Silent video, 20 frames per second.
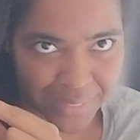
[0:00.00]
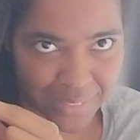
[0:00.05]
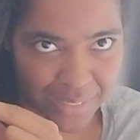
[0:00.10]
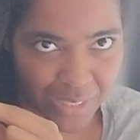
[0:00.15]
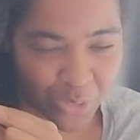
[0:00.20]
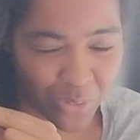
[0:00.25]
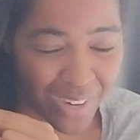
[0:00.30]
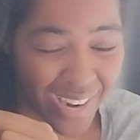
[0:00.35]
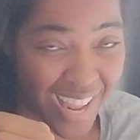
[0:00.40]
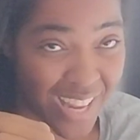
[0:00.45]
your
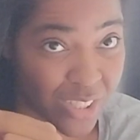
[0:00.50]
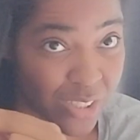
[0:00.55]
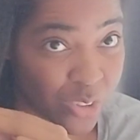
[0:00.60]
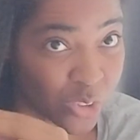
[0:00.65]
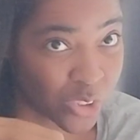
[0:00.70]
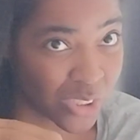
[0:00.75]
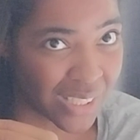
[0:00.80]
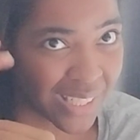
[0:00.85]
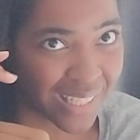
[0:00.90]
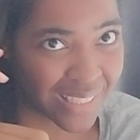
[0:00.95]
energy
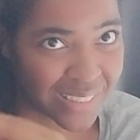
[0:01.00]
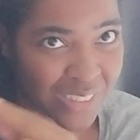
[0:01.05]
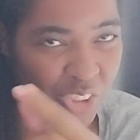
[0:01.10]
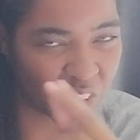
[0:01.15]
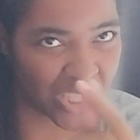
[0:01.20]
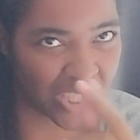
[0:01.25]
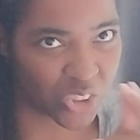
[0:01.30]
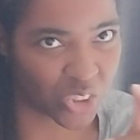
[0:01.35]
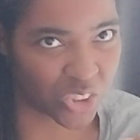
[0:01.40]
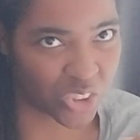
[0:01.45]
has
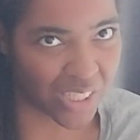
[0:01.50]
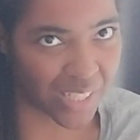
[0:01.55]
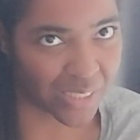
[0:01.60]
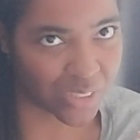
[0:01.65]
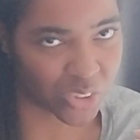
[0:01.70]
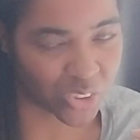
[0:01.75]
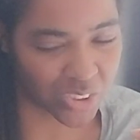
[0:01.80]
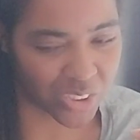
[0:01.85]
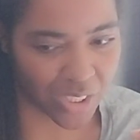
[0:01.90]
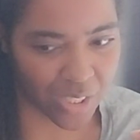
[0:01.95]
changed
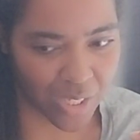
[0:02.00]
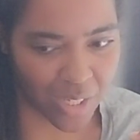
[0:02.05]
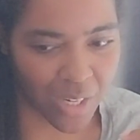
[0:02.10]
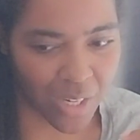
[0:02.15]
texture.